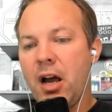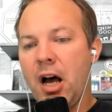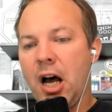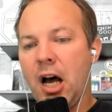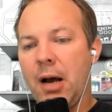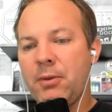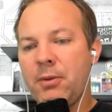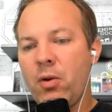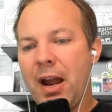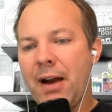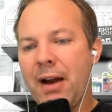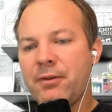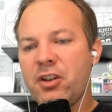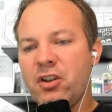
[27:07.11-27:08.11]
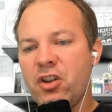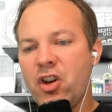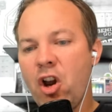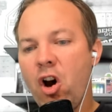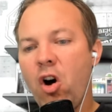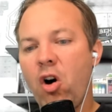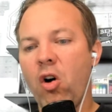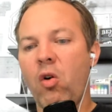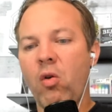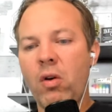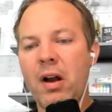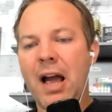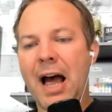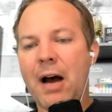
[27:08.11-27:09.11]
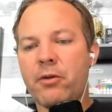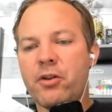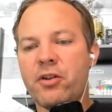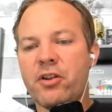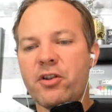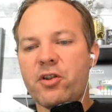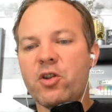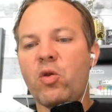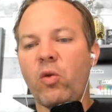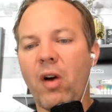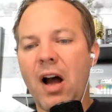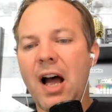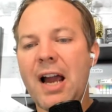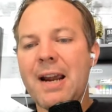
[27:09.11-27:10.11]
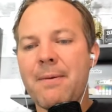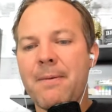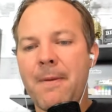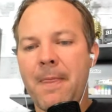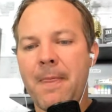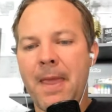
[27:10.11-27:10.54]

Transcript: Um, you have to know how to describe